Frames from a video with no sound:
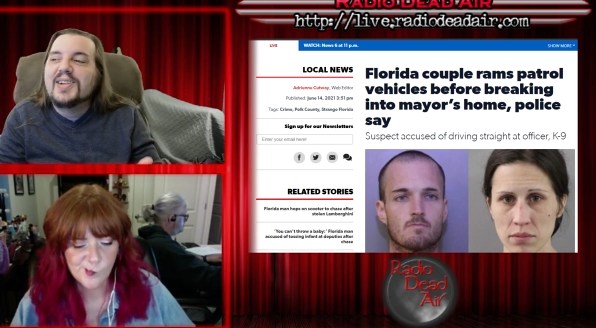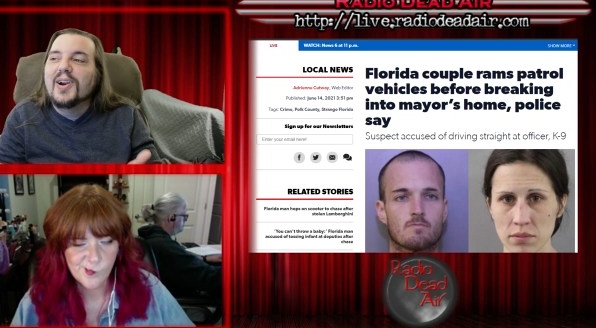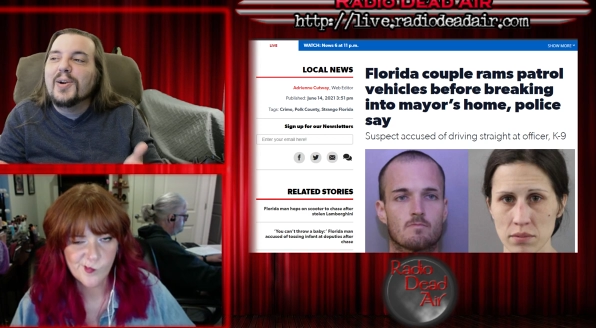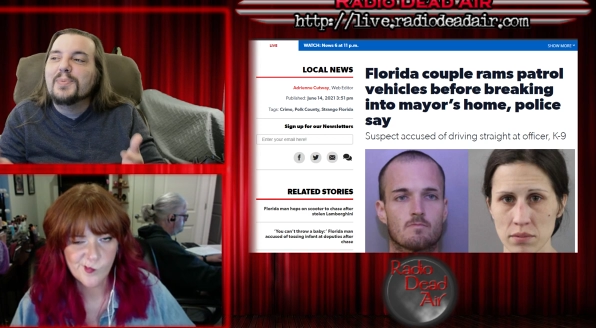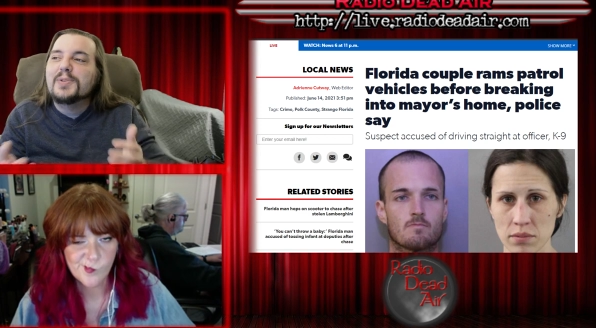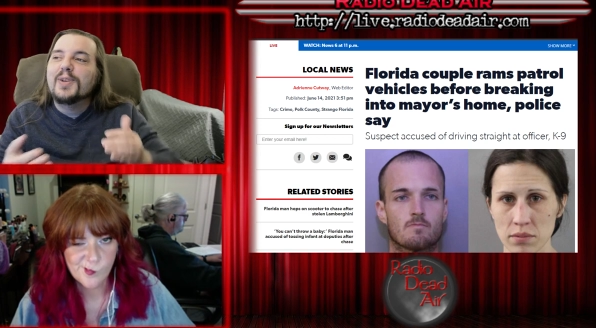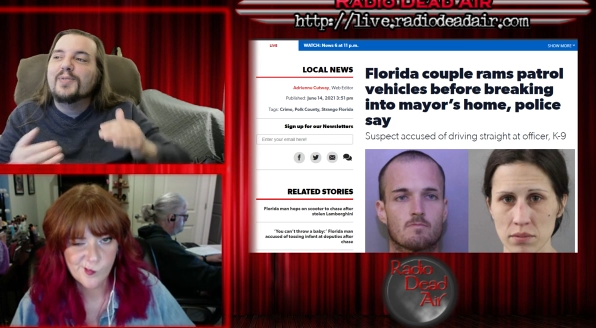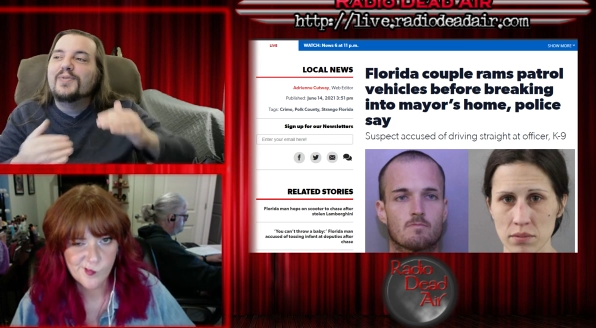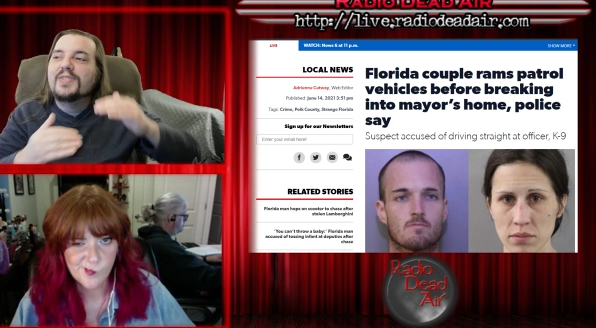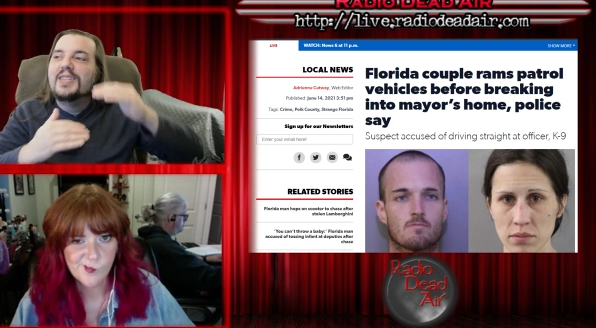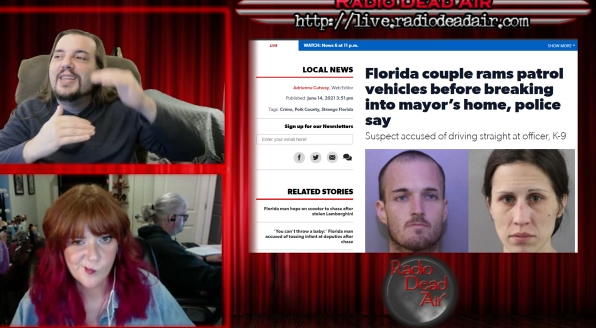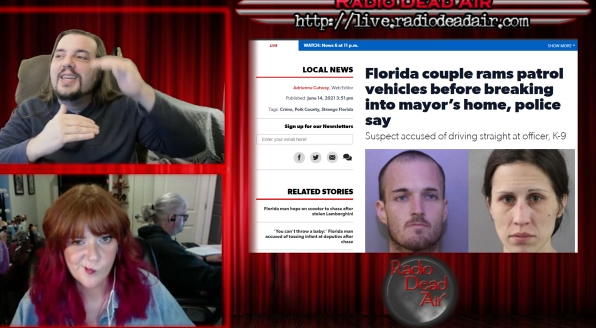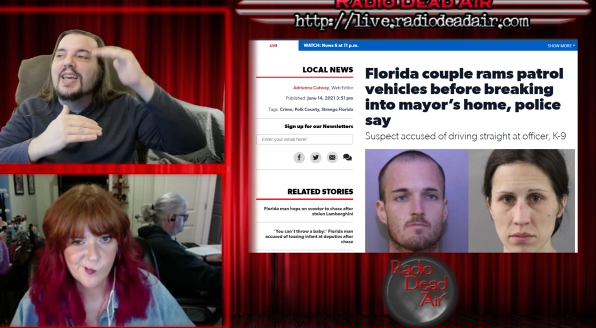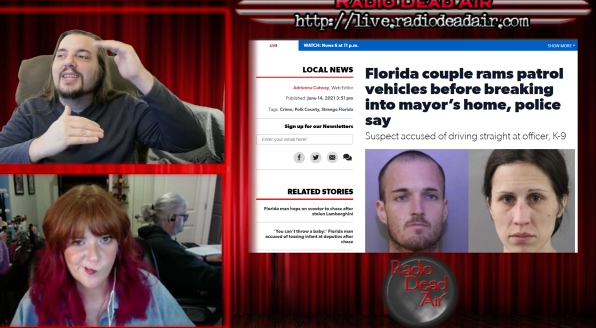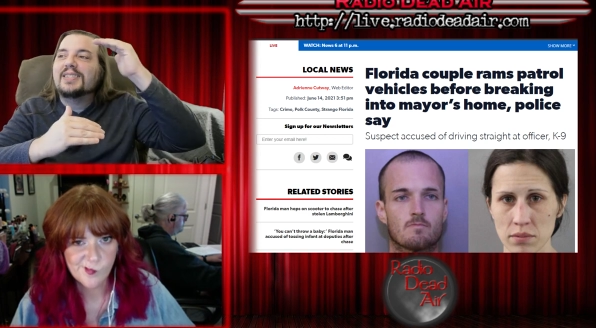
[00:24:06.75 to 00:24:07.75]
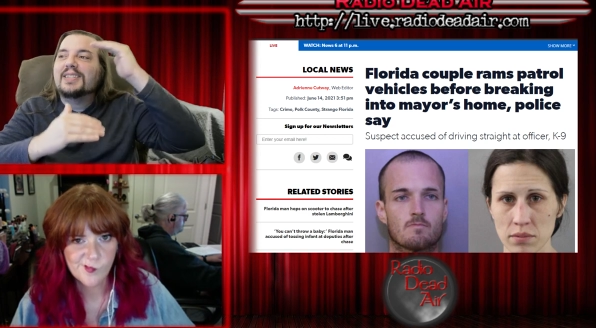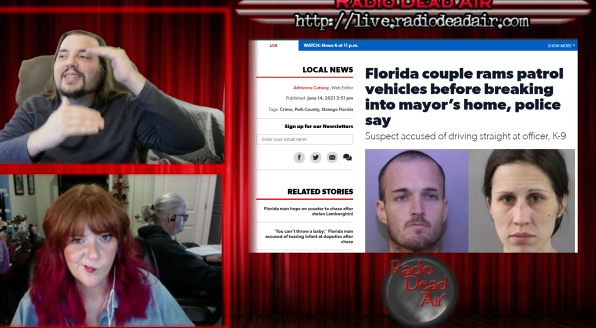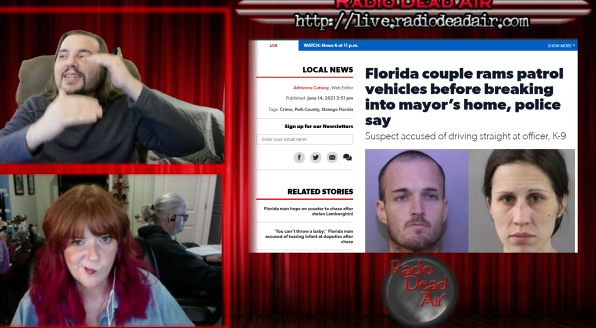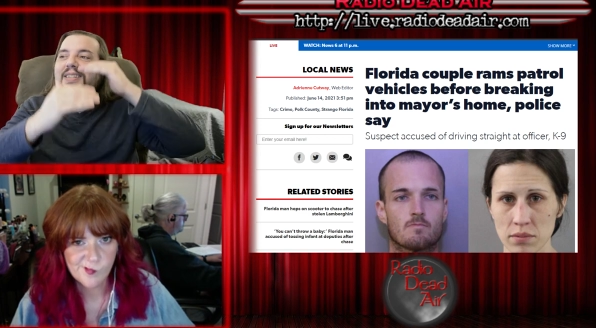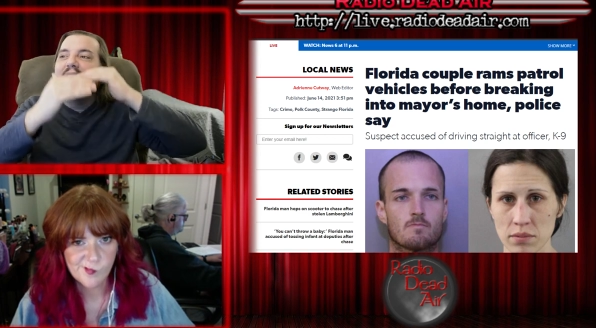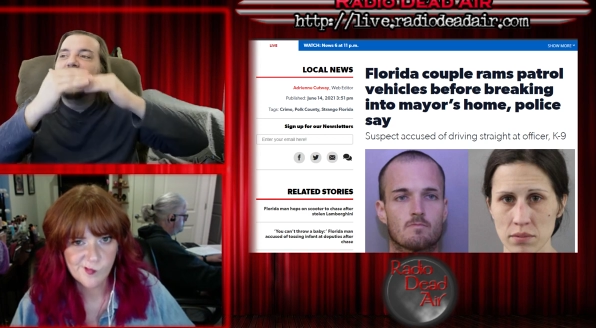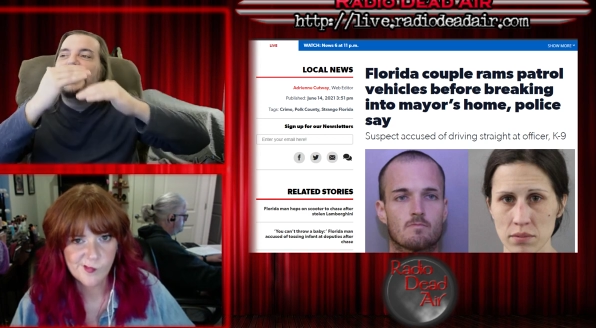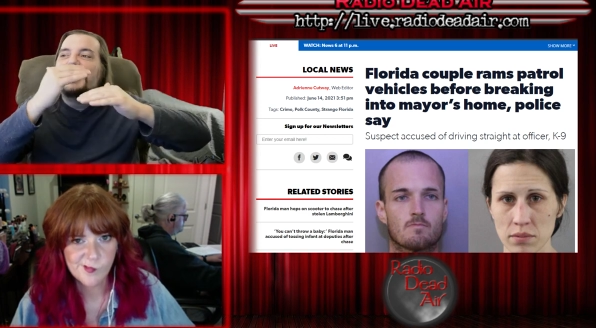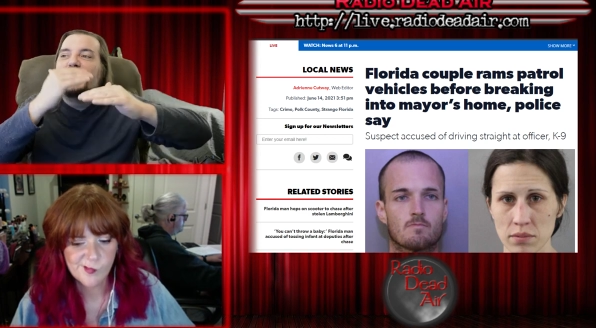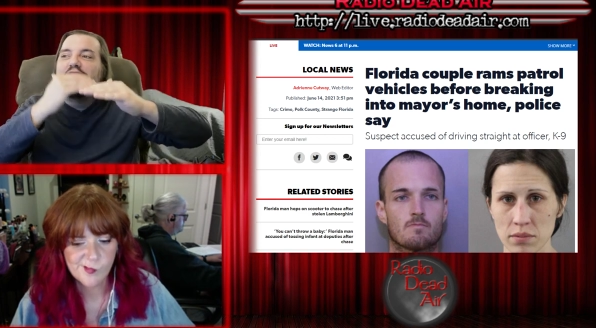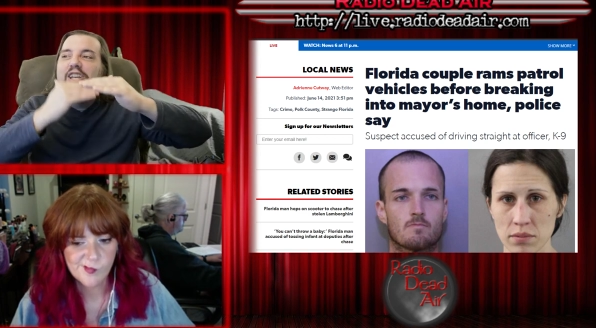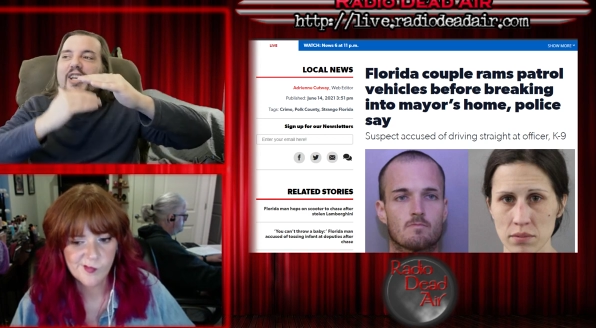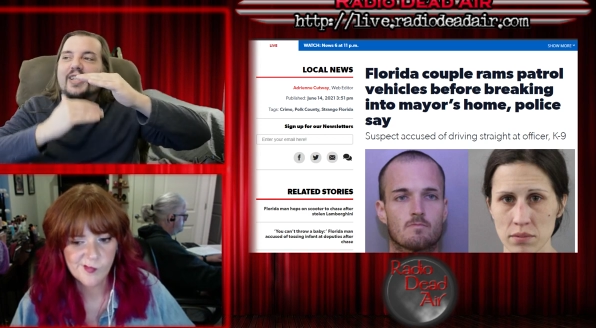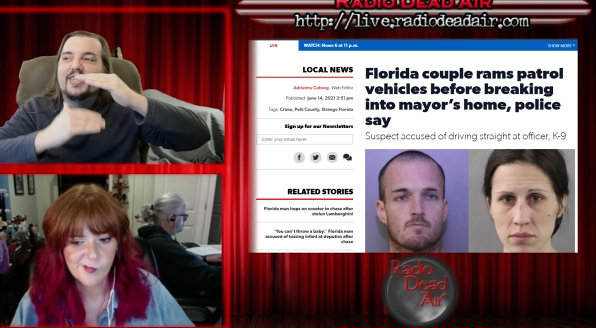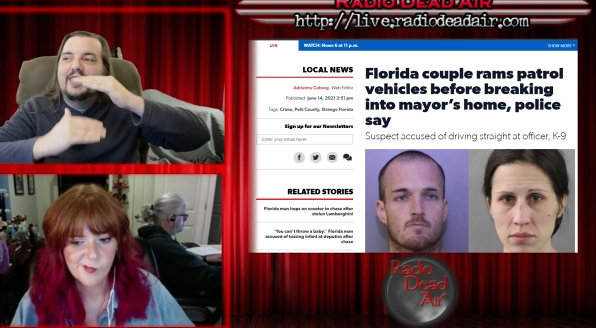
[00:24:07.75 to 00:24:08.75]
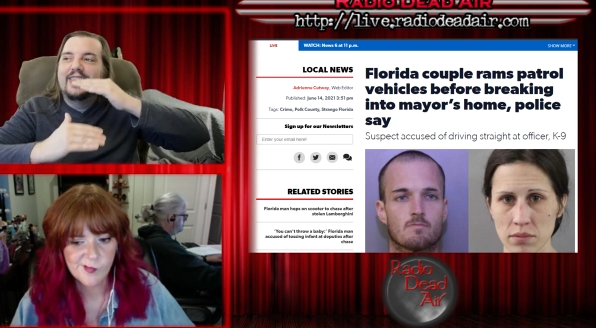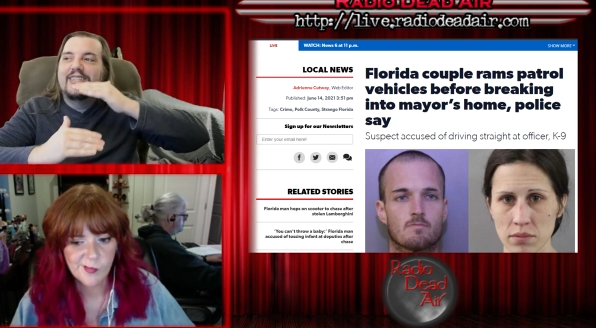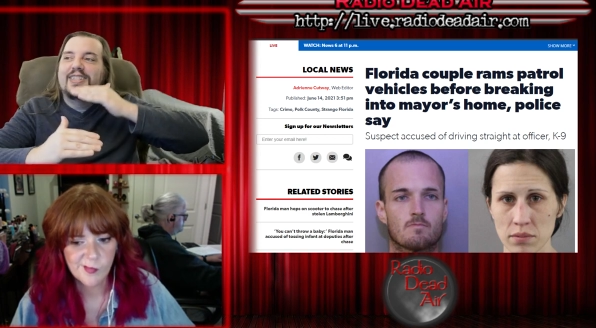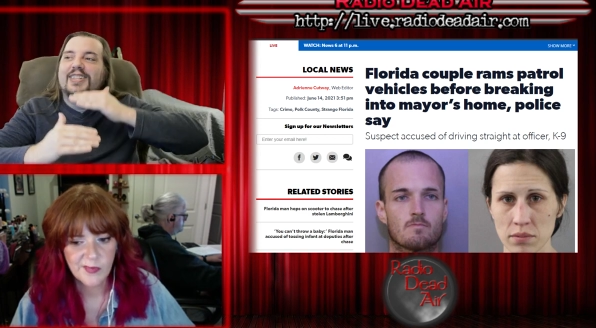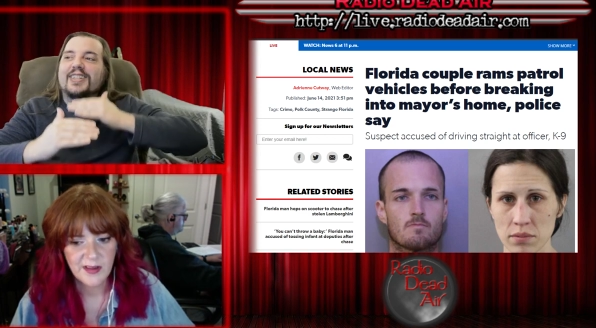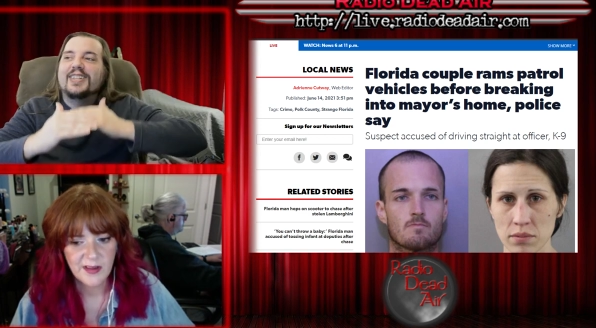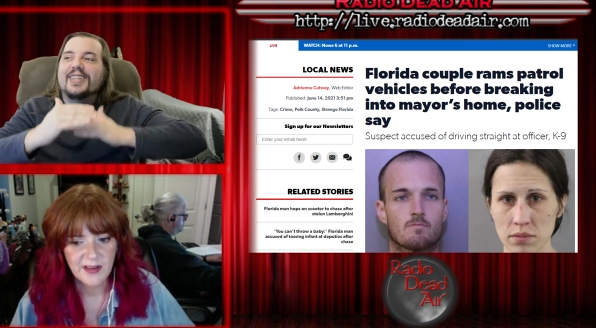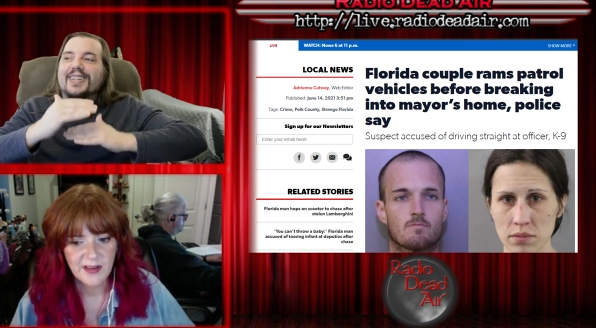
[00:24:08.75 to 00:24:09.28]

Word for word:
Speaker 1: In terms of de-escalation.